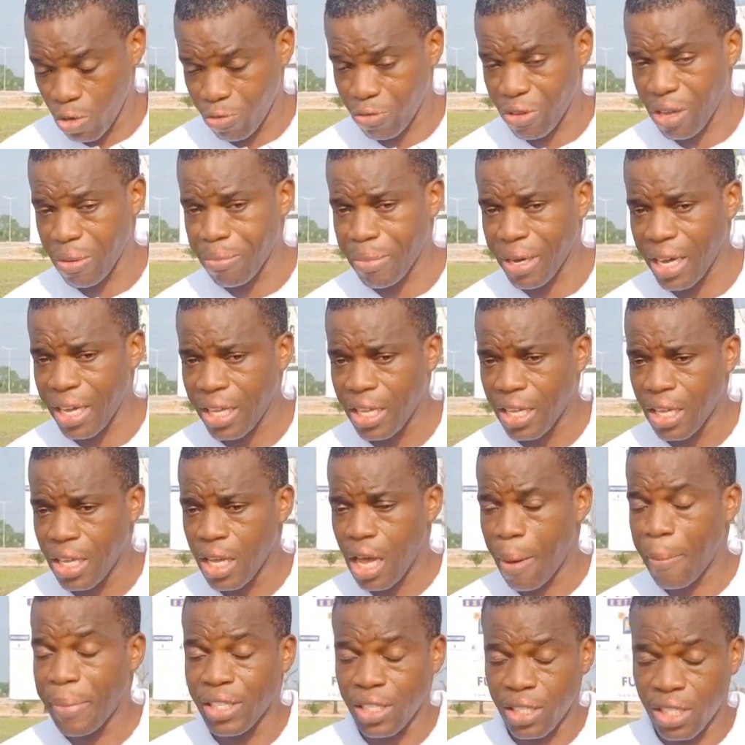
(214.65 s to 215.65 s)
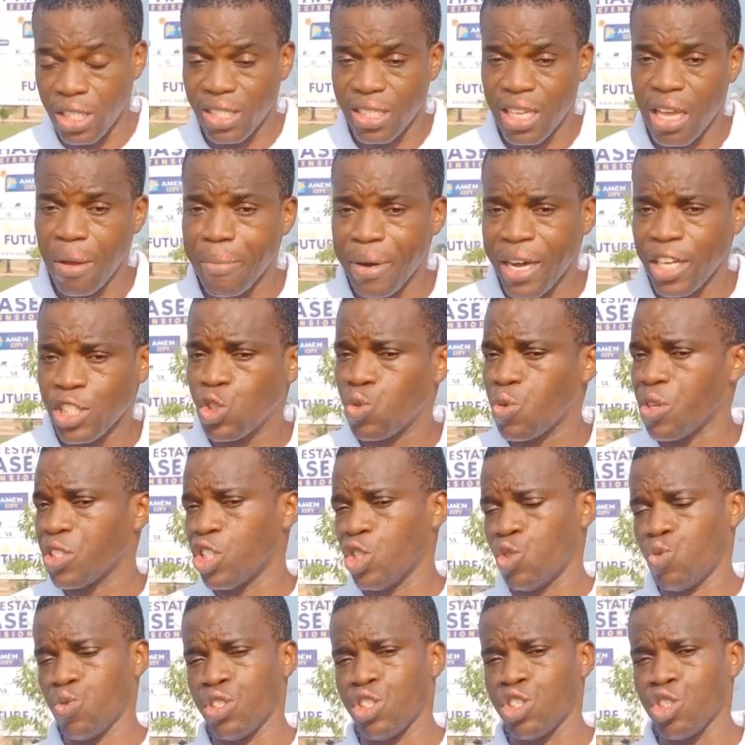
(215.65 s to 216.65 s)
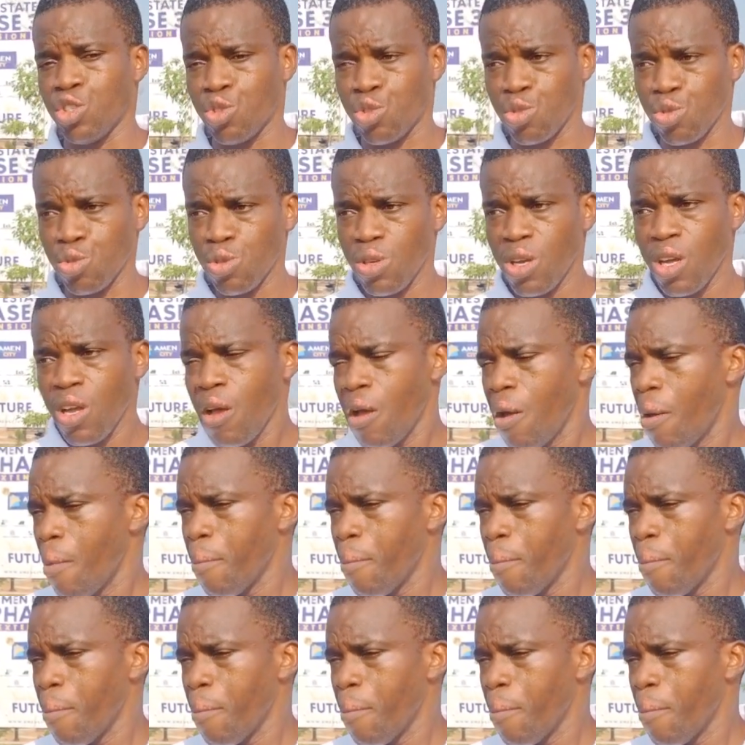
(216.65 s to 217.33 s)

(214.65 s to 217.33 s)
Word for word: November, I mean December 2022.